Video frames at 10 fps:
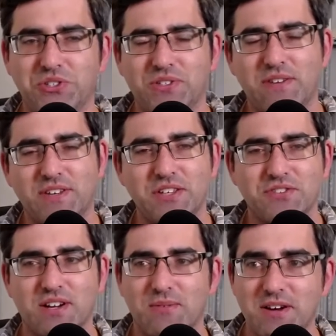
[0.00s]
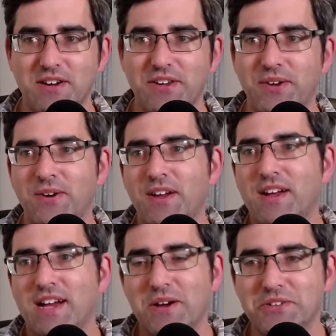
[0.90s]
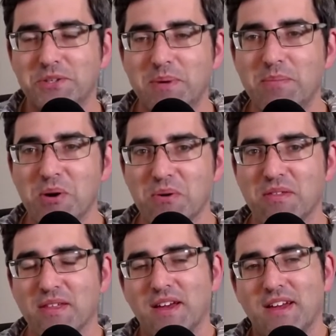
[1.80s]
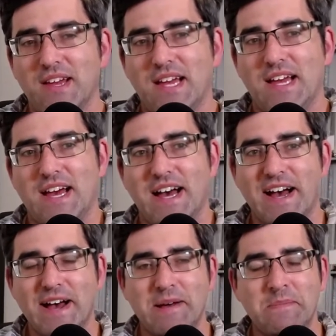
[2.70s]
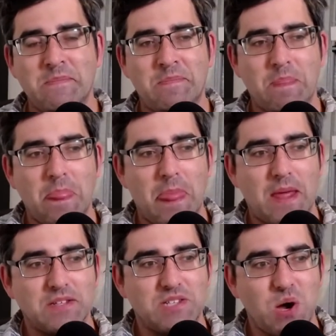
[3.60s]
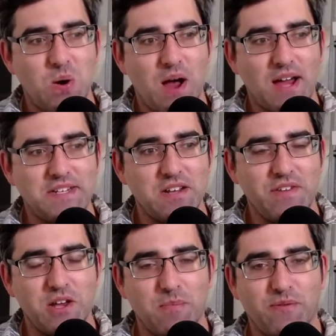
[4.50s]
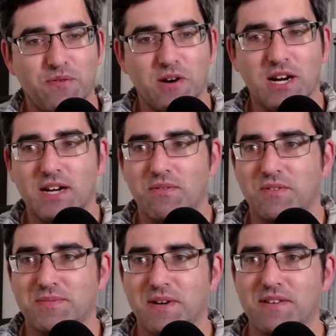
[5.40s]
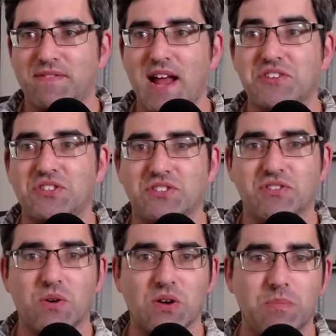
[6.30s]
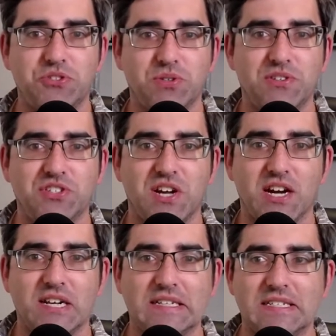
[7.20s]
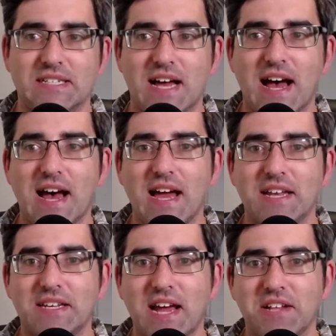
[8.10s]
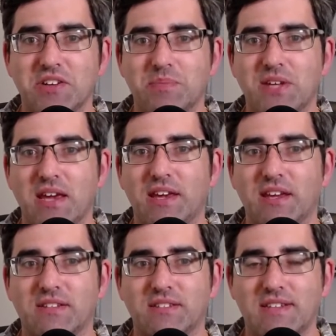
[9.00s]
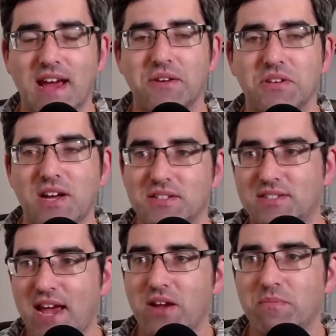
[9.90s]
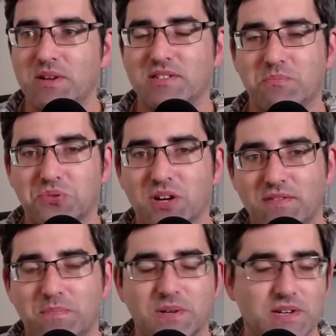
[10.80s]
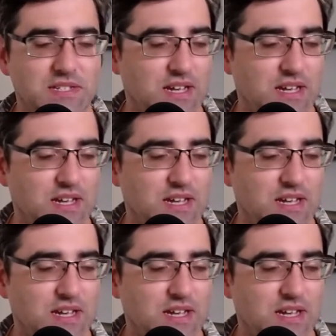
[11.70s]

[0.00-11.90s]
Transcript: you live in Israel. What are you? How can you be both? Um, so I did a video before with my reflections of growing up Jewish in Ireland and ended up taking it down. Not down, but it's on private because